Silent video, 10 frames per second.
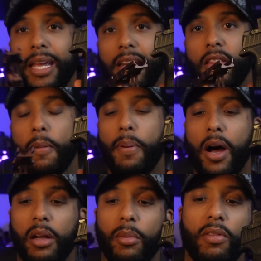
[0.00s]
in their
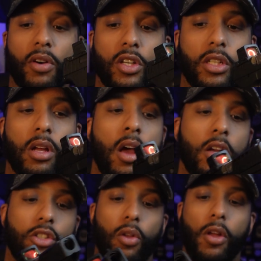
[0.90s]
polymer version.
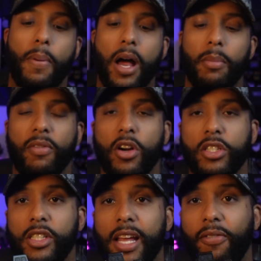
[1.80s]
So their polymer
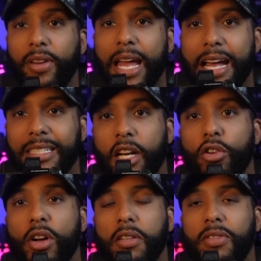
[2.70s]
version definitely has that
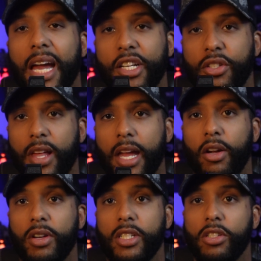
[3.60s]
aggressive texture that
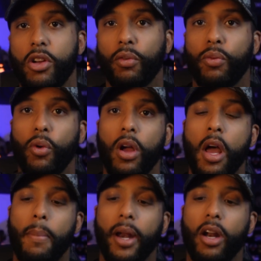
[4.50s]
Icarus is known for,
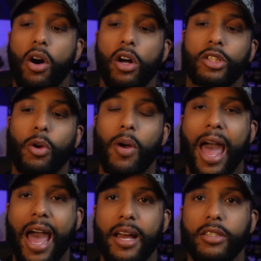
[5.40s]
but it also
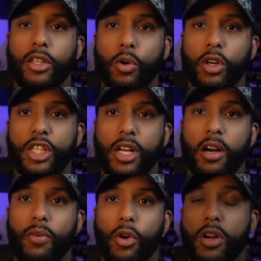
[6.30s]
has your
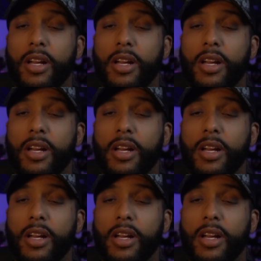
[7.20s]
shelf or your